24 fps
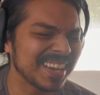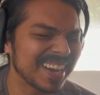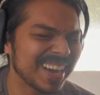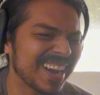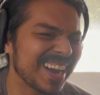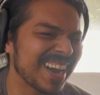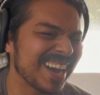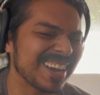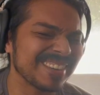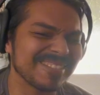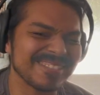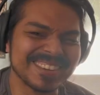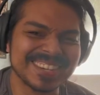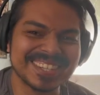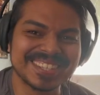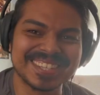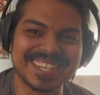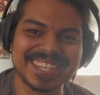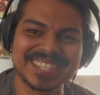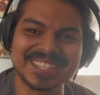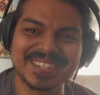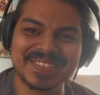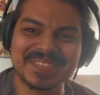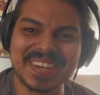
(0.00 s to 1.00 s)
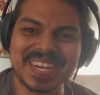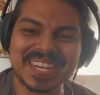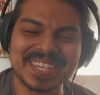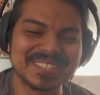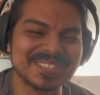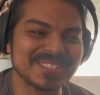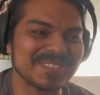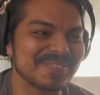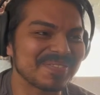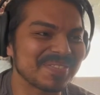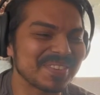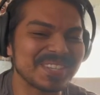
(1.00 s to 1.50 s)
i don't want to say it's a
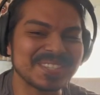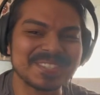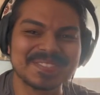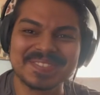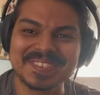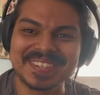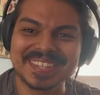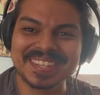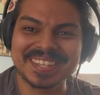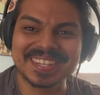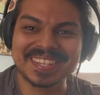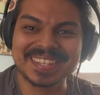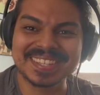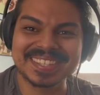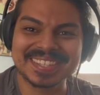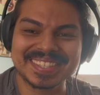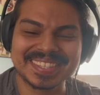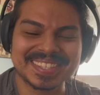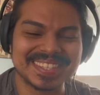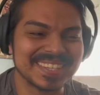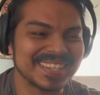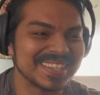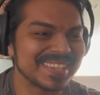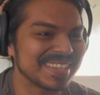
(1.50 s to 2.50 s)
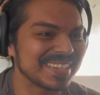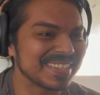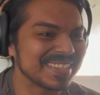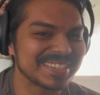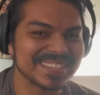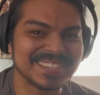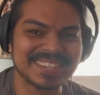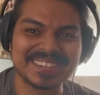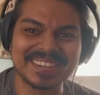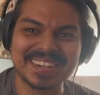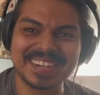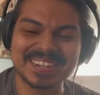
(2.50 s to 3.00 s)
masterpiece but it's it's
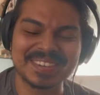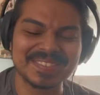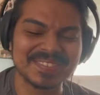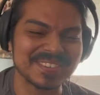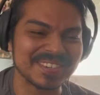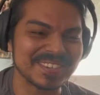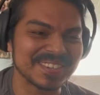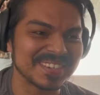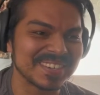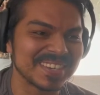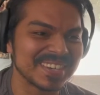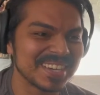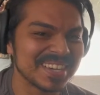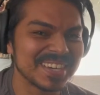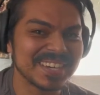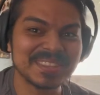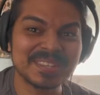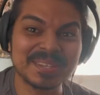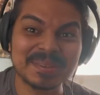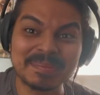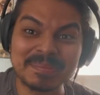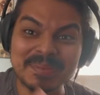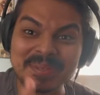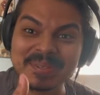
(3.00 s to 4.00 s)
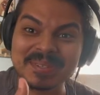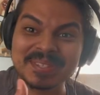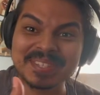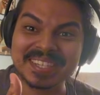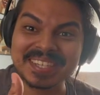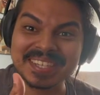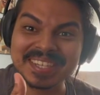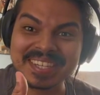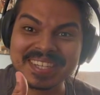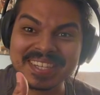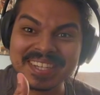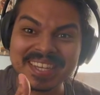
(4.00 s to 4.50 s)
incredible the
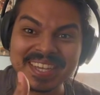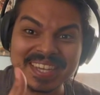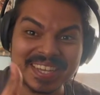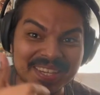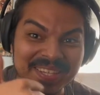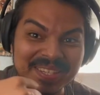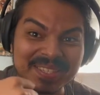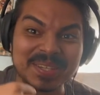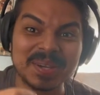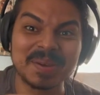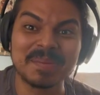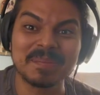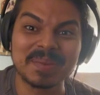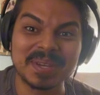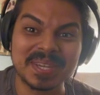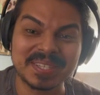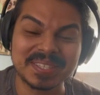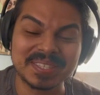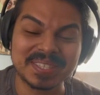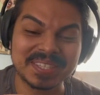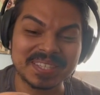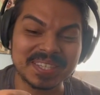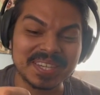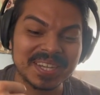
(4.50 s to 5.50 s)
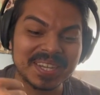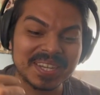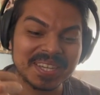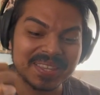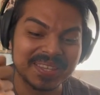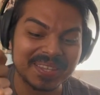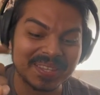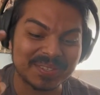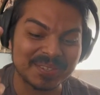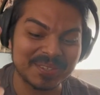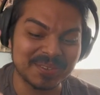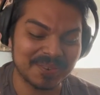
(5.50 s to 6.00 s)
music is amazing the
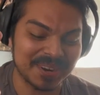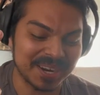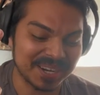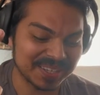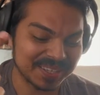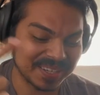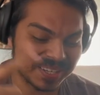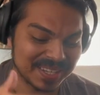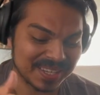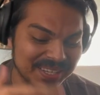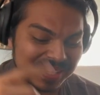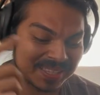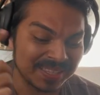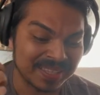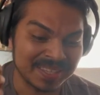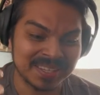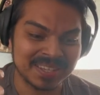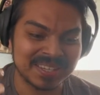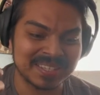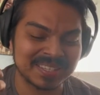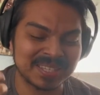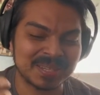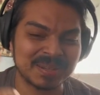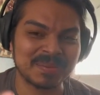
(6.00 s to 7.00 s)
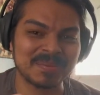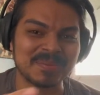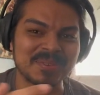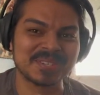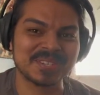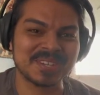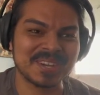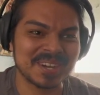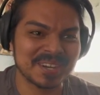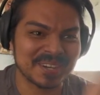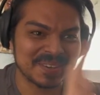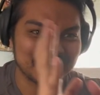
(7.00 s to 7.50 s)
directing and
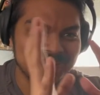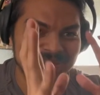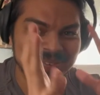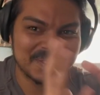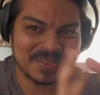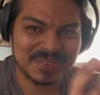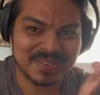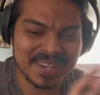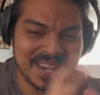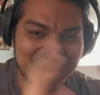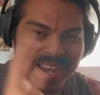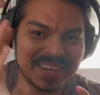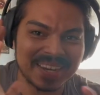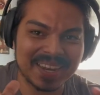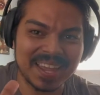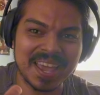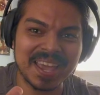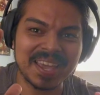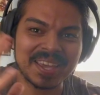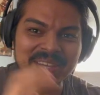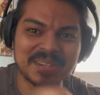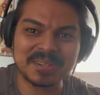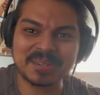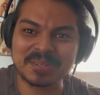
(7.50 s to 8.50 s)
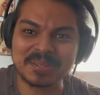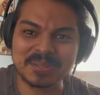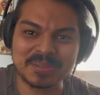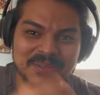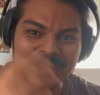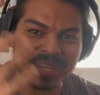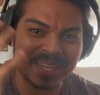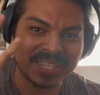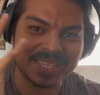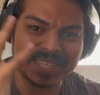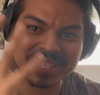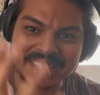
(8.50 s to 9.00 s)
cinematography when we had angles we had
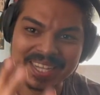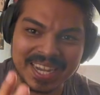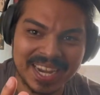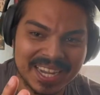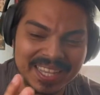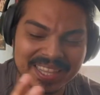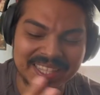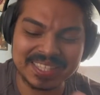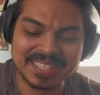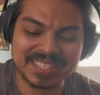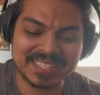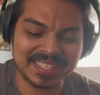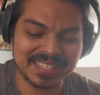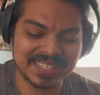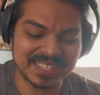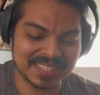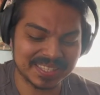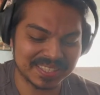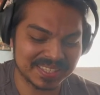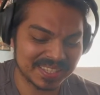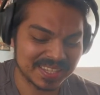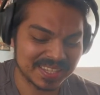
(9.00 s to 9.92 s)
silences